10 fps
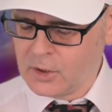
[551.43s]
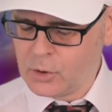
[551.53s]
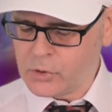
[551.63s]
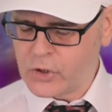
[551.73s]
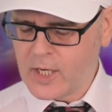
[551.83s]

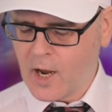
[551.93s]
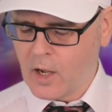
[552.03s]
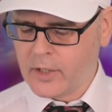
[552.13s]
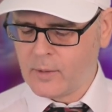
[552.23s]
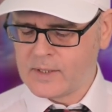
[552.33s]

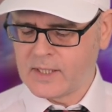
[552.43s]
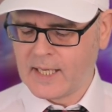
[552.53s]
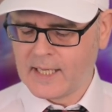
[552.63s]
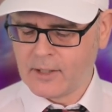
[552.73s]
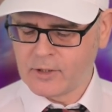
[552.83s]
Luciano is
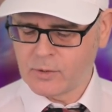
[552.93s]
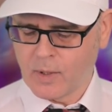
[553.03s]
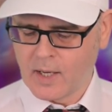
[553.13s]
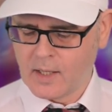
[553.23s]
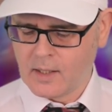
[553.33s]
here as
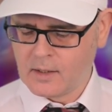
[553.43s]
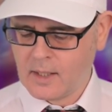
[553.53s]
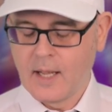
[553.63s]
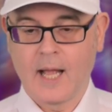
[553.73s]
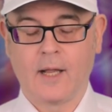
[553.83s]
well.
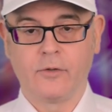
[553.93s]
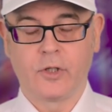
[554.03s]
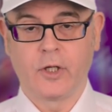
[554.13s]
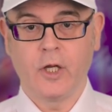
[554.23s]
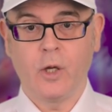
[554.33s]
Hello
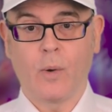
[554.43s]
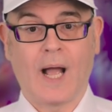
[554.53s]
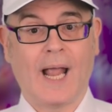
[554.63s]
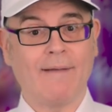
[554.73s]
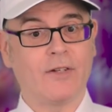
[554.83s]
to you.
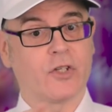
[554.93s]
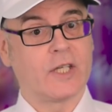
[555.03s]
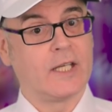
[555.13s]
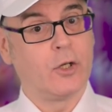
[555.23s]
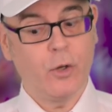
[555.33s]
I haven't
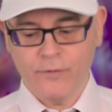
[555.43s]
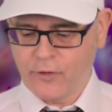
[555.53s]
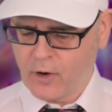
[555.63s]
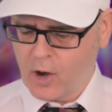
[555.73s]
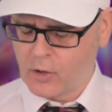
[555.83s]
seen you
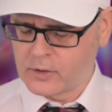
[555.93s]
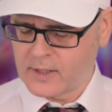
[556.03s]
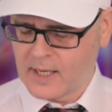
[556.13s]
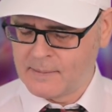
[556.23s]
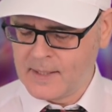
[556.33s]
for a long
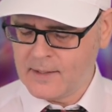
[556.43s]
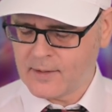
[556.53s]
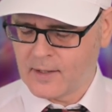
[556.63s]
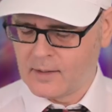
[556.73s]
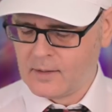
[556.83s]
time
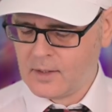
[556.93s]
either